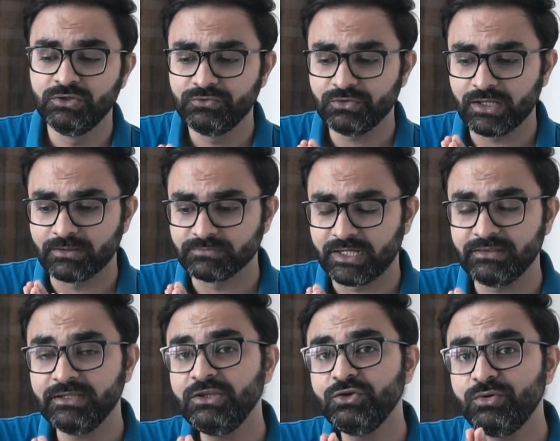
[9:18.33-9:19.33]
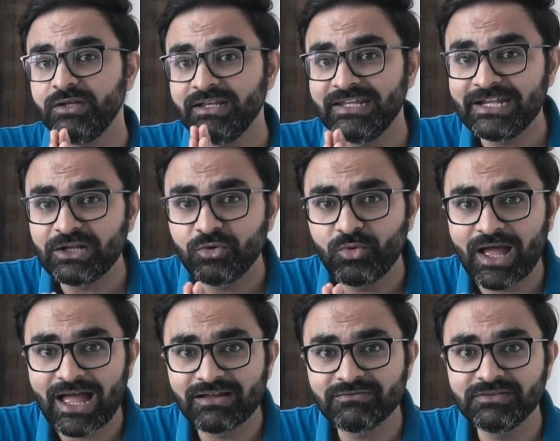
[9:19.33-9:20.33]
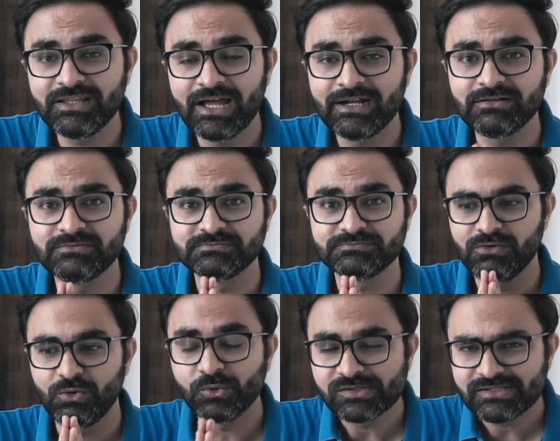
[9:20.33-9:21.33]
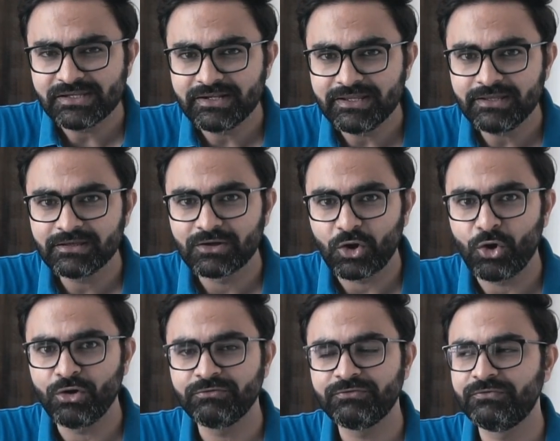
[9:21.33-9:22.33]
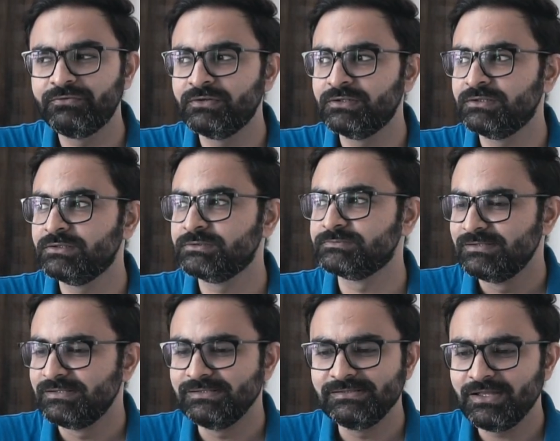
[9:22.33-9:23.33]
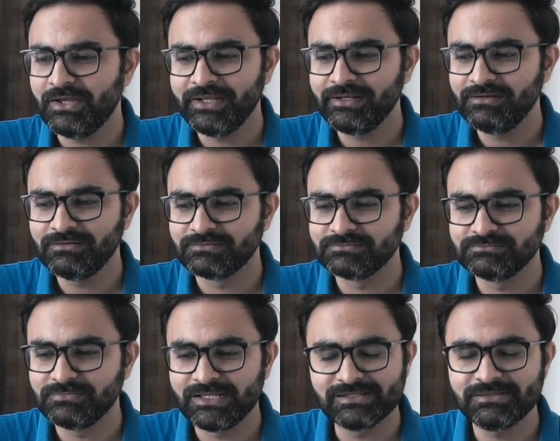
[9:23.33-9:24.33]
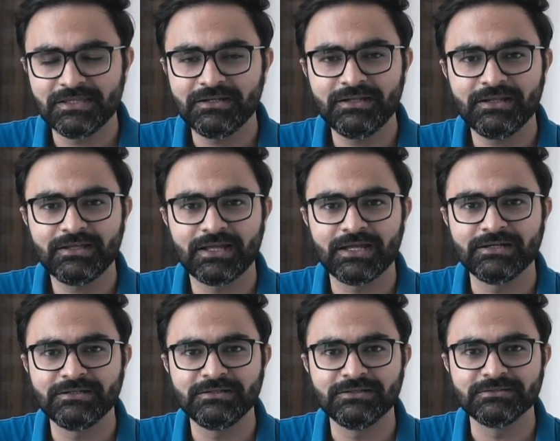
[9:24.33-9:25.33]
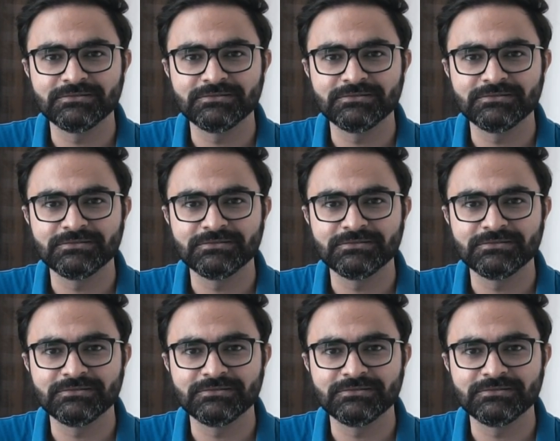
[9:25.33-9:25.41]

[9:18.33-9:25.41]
So yeah, I think you need to have that OCD of design aesthetic, and